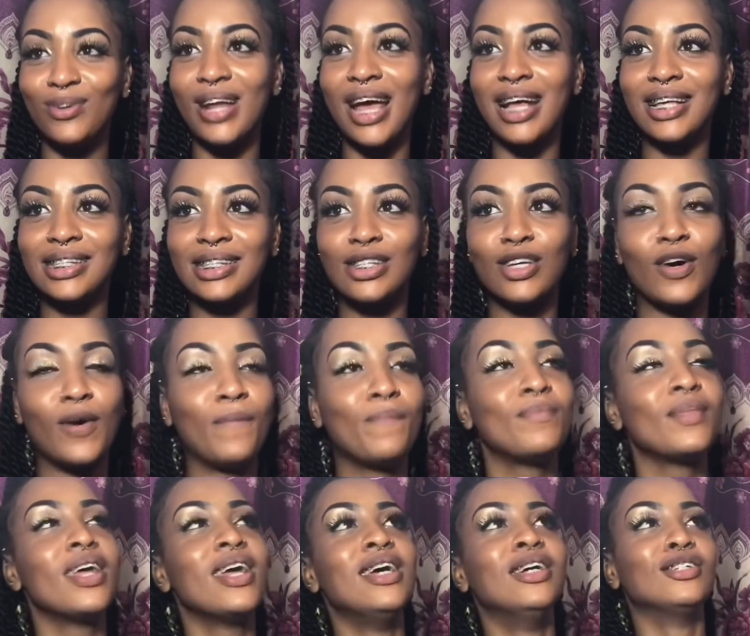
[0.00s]
there and stuff.
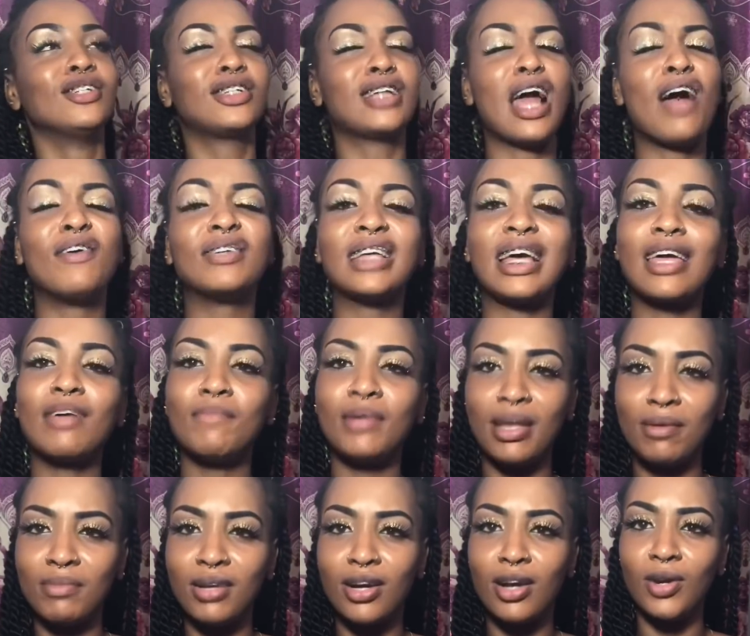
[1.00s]
So she always give me
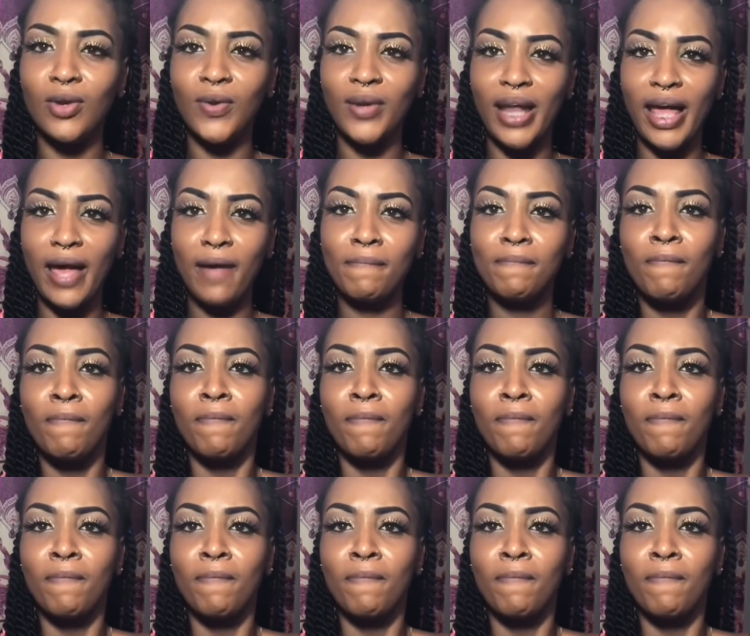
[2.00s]
them little look there.